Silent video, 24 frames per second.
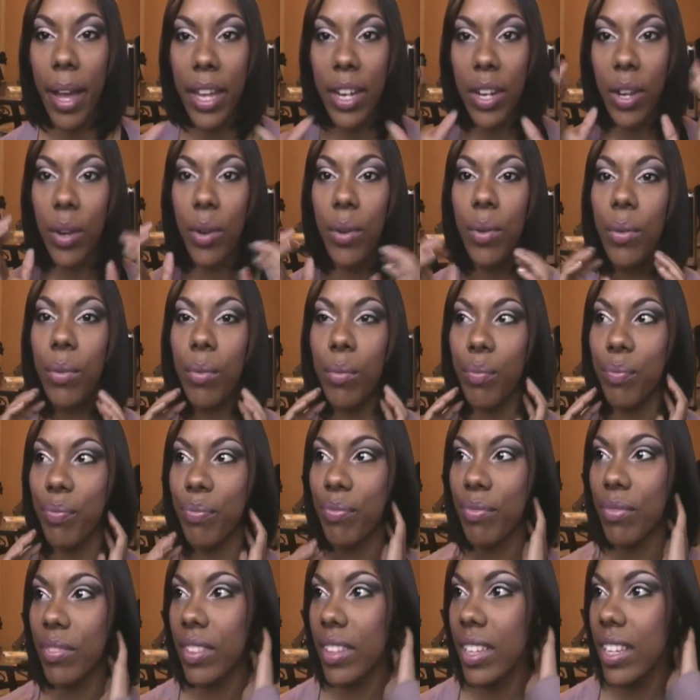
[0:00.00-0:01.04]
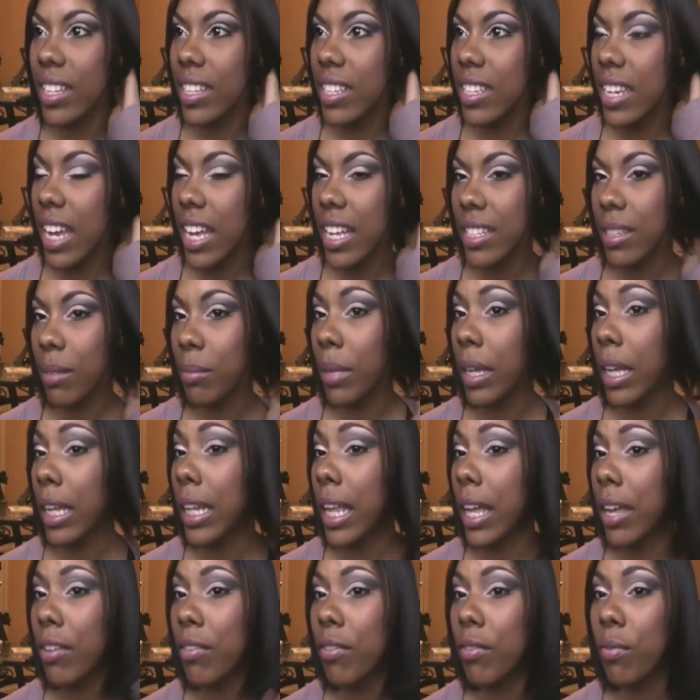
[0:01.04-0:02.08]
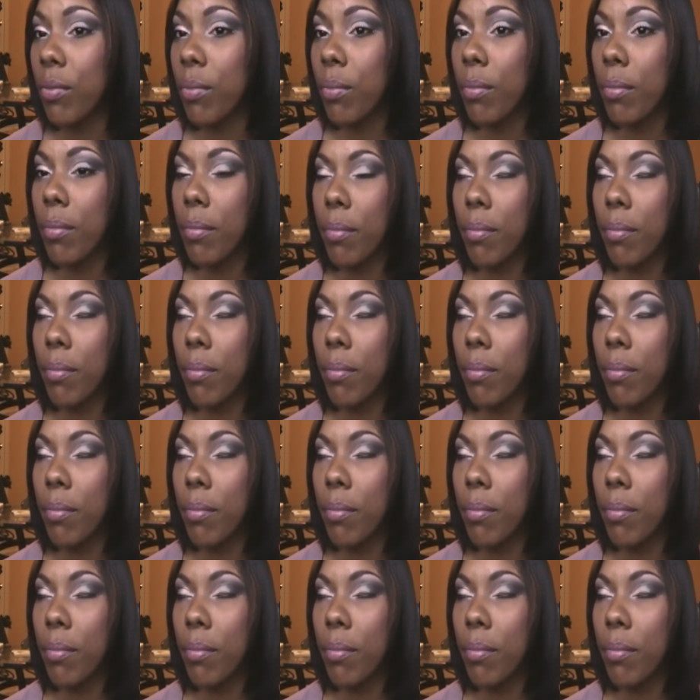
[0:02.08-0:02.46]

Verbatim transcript: I know it's not something a lot of